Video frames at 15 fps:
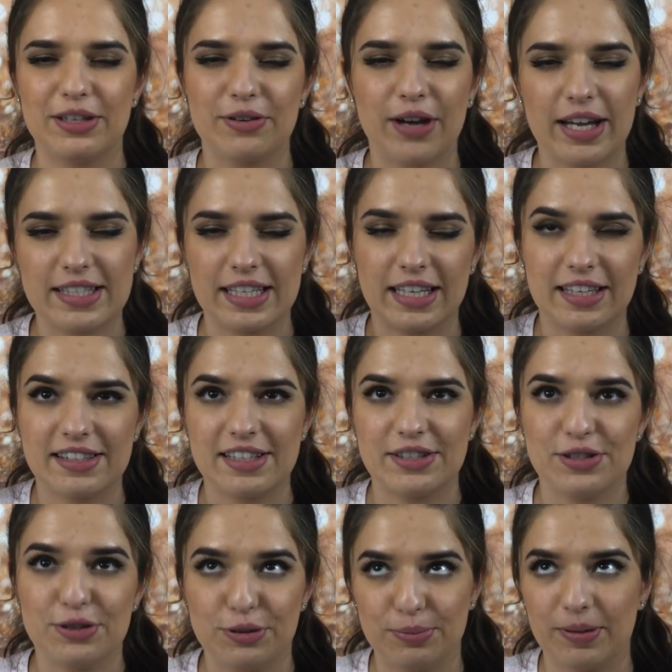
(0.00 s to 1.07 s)
you guys, like it's a
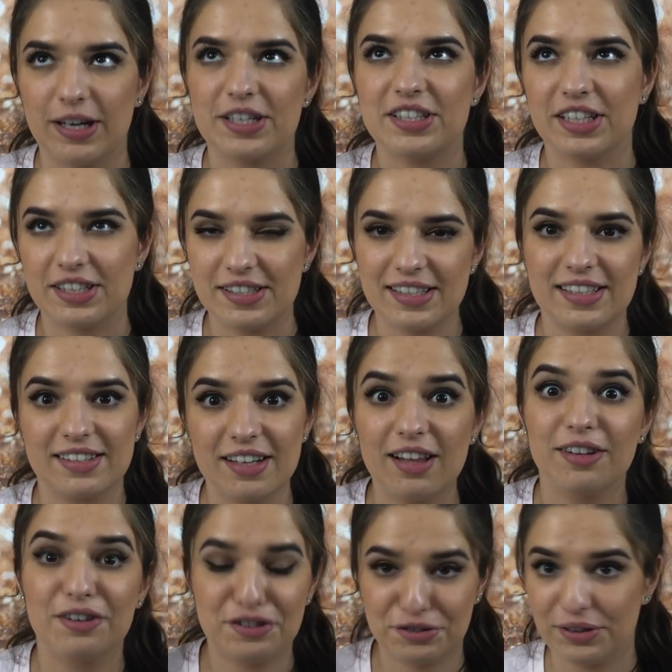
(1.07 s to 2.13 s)
toothbrush, like
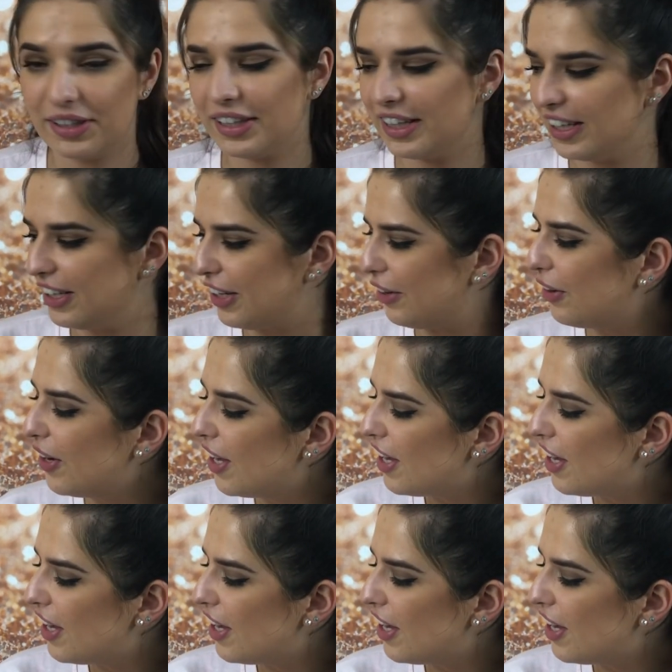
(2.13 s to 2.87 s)
$6, really, you know?